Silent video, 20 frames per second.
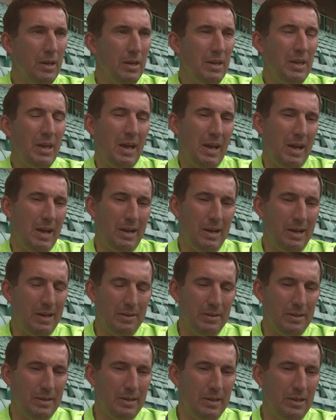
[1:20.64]
Yeah,
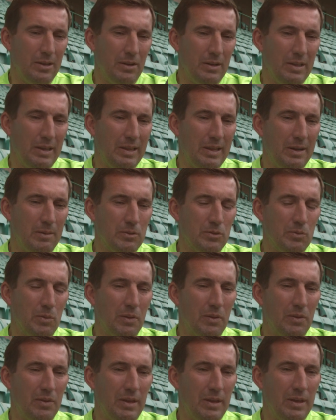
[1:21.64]
I think that was
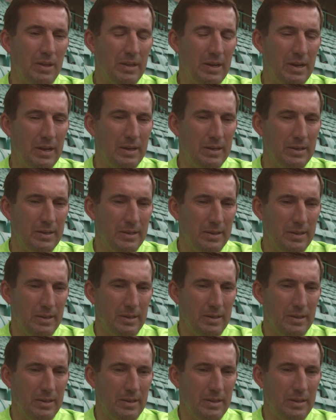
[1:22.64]
one thing that
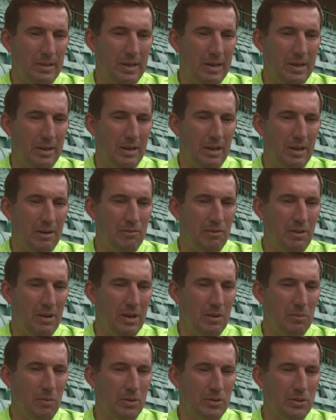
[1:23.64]
I
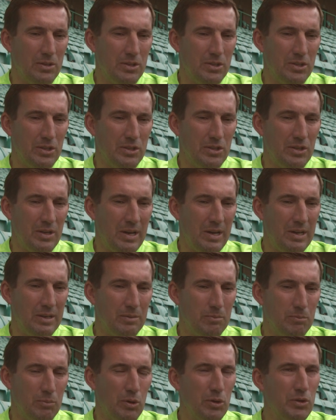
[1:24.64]
really wanted to try
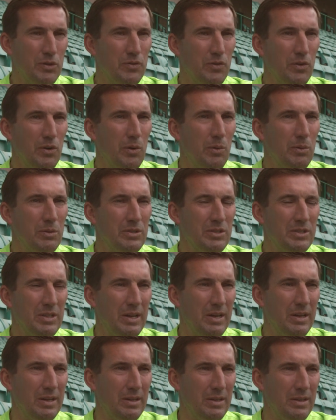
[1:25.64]
and push forward, is
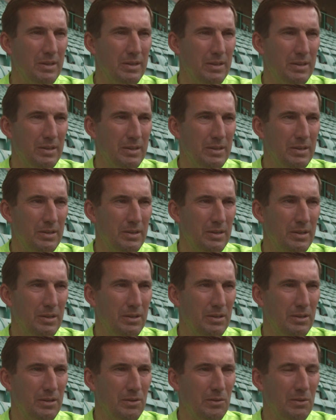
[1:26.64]
that,
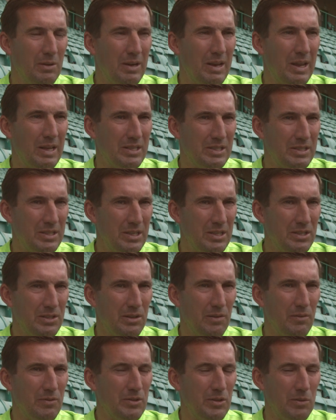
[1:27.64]
you know, last
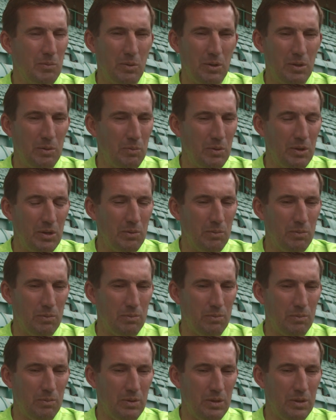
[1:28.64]
season obviously
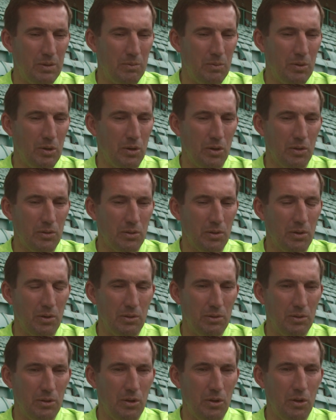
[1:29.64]
we all
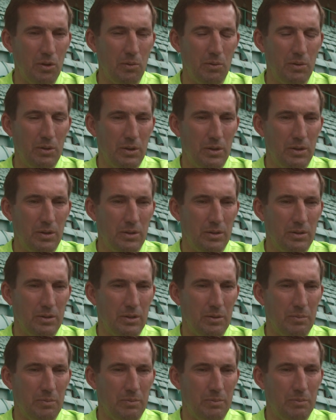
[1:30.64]
knew
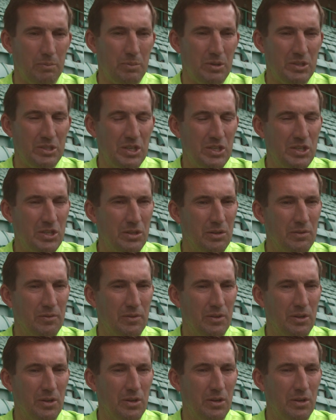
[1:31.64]
the position
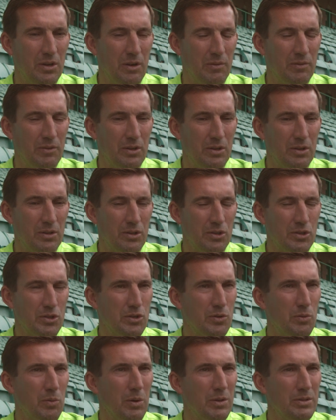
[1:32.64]
of the
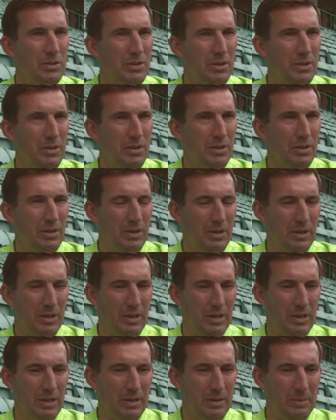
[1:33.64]
squad
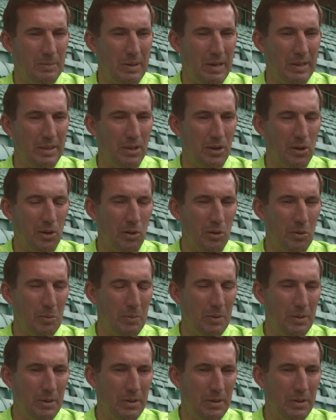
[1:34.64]
and the club,